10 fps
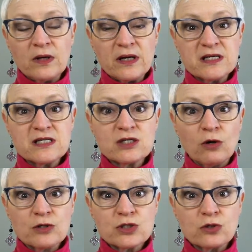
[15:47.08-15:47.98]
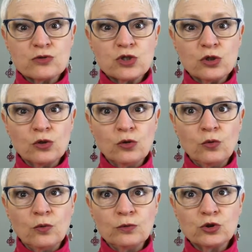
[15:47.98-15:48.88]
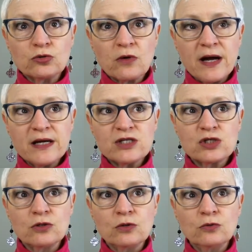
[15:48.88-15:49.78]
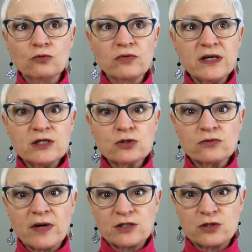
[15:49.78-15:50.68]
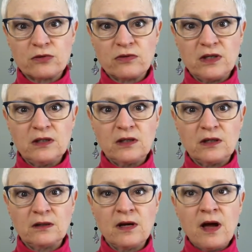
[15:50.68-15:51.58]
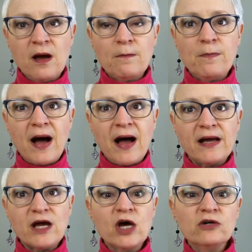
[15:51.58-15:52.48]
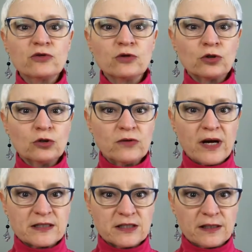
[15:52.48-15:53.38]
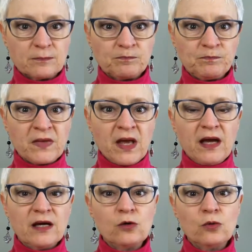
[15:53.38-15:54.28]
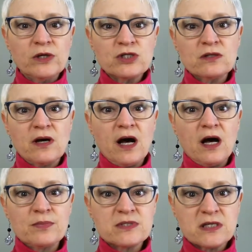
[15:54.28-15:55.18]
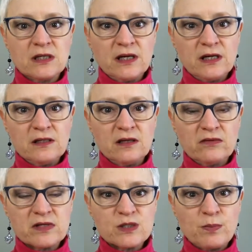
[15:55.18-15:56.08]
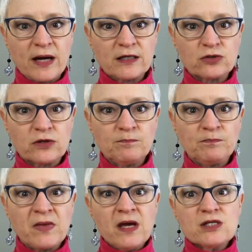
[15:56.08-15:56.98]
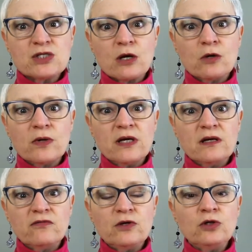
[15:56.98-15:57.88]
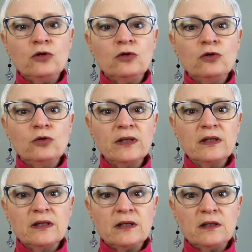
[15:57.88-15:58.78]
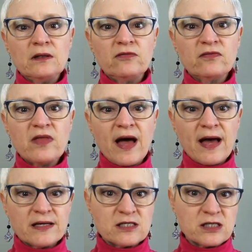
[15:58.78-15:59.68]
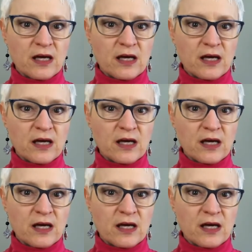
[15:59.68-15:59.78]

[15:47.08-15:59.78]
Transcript: is also to try to redirect your thinking by overcorrecting and going to the opposite end of the spectrum. So if you believe that